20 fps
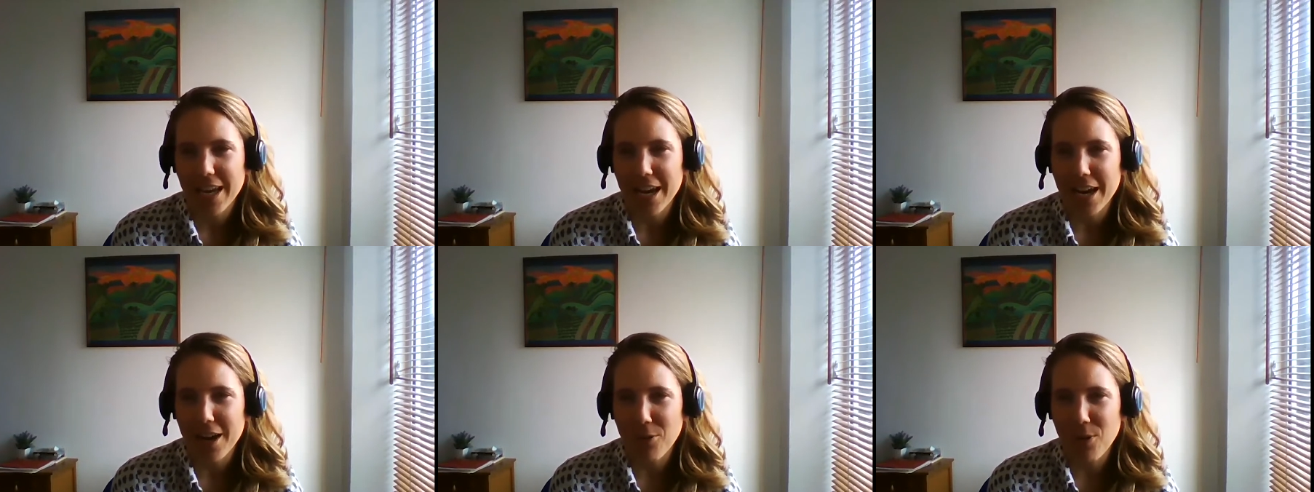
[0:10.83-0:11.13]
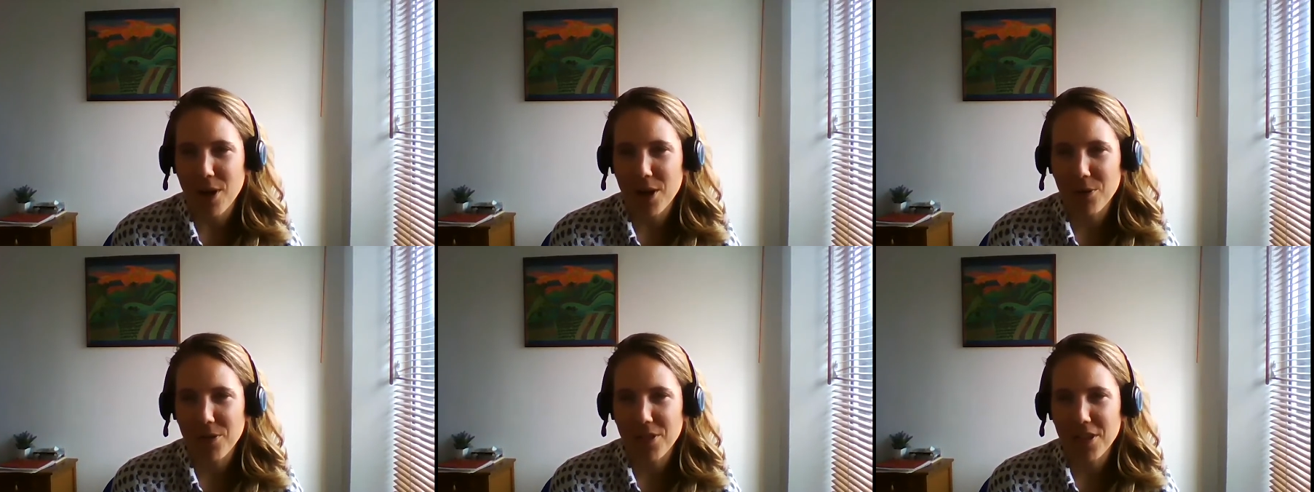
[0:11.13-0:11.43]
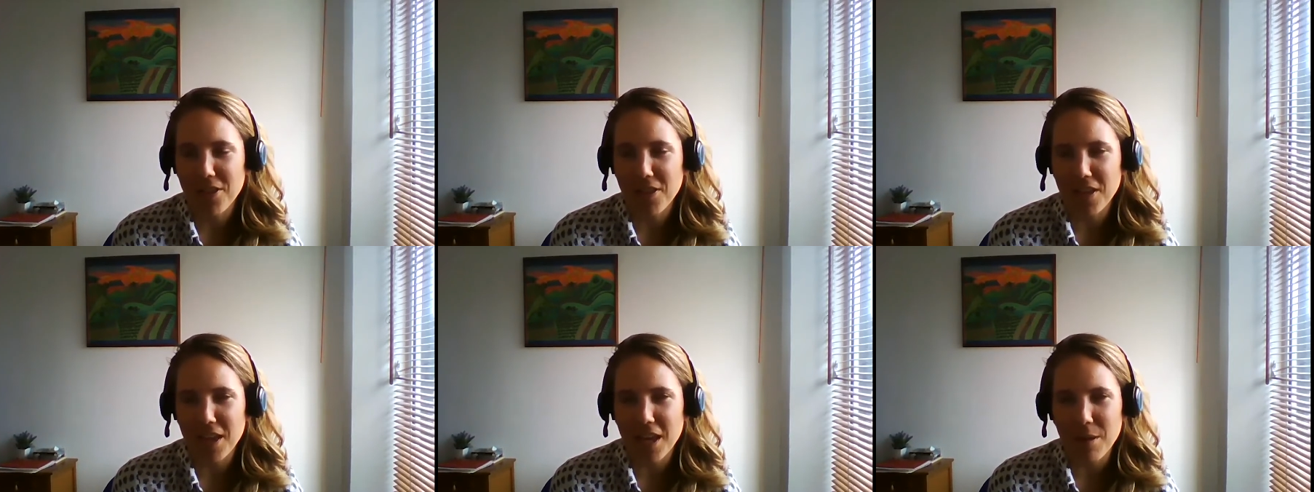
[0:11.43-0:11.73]
uh, went with
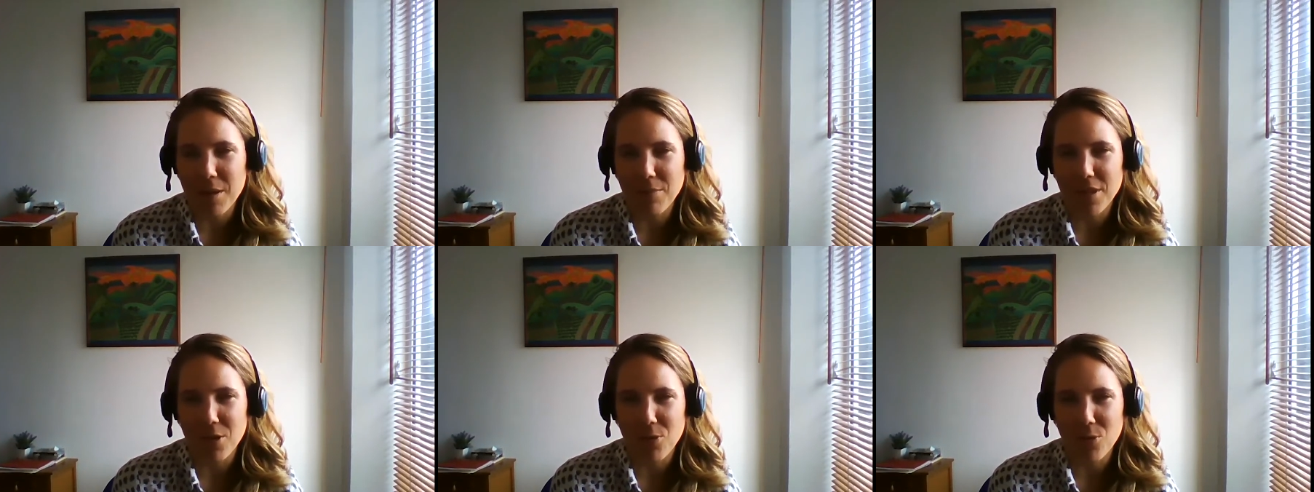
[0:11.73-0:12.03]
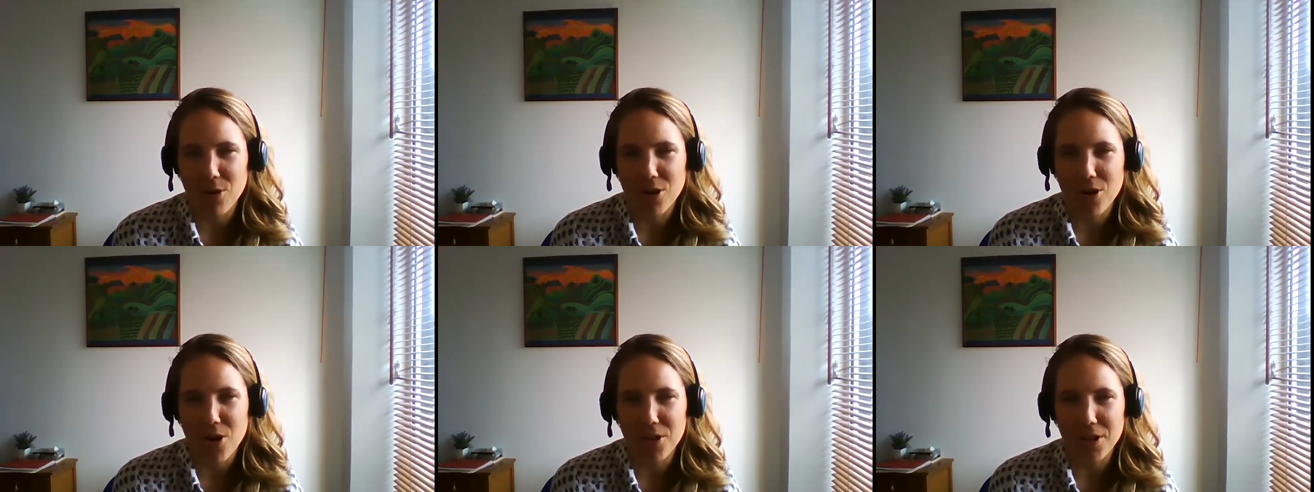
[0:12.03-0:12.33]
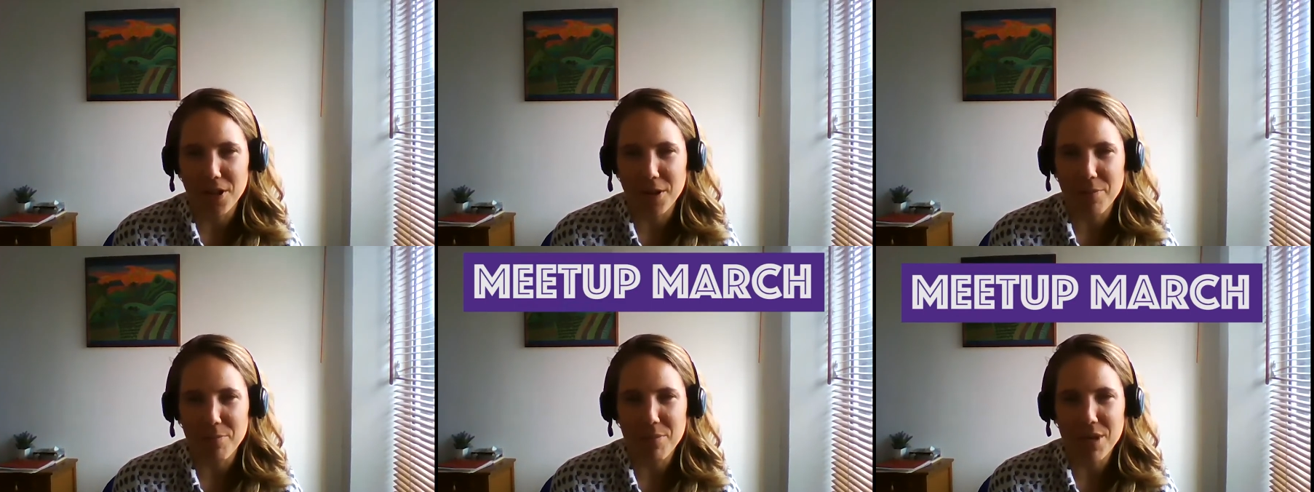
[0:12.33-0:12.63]
a theme that we're
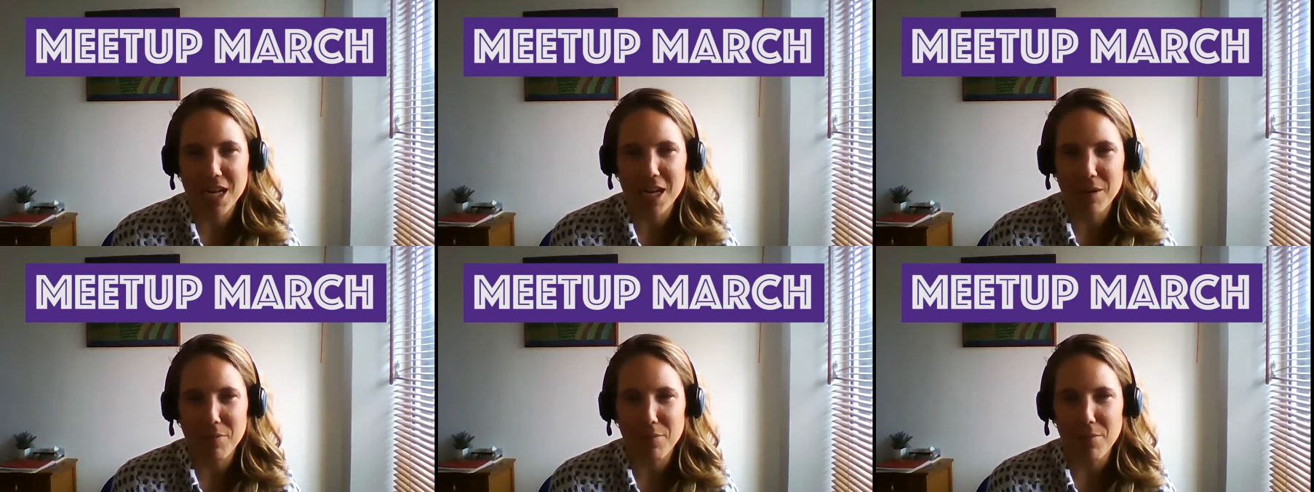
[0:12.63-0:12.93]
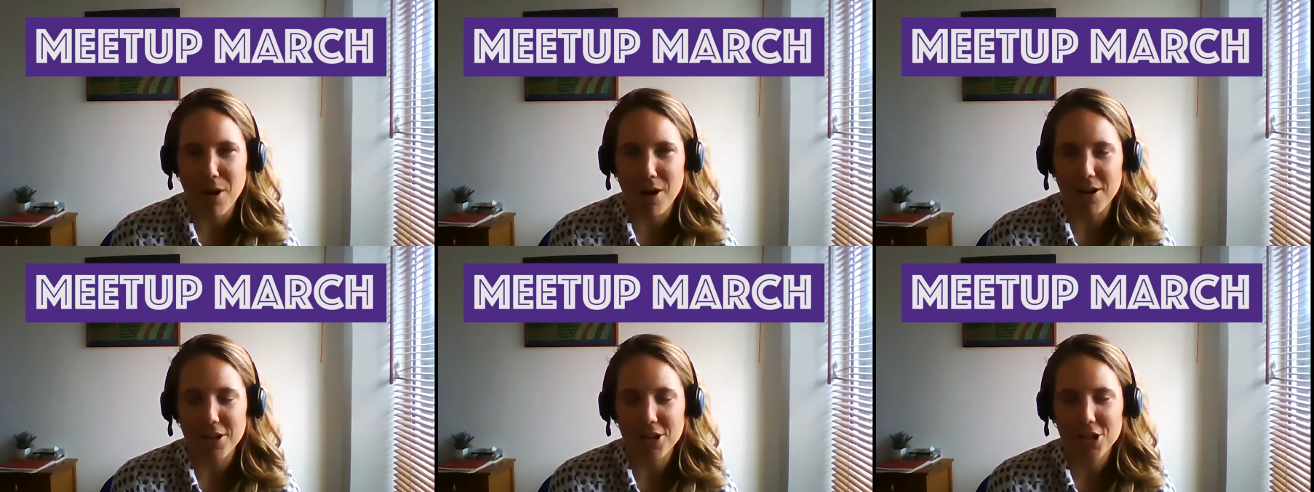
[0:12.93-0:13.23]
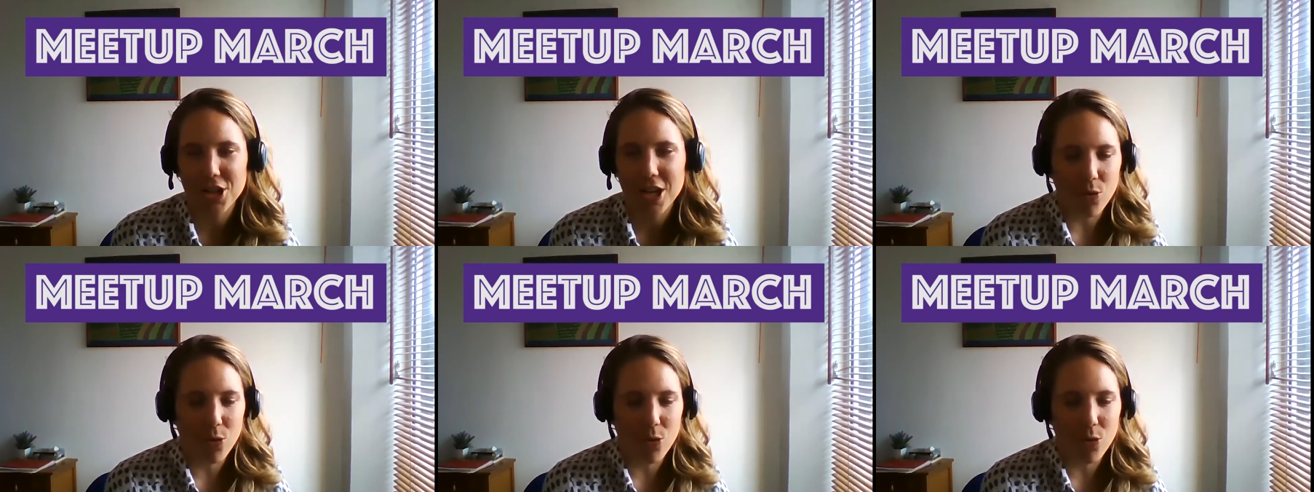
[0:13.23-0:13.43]
calling Meetup March.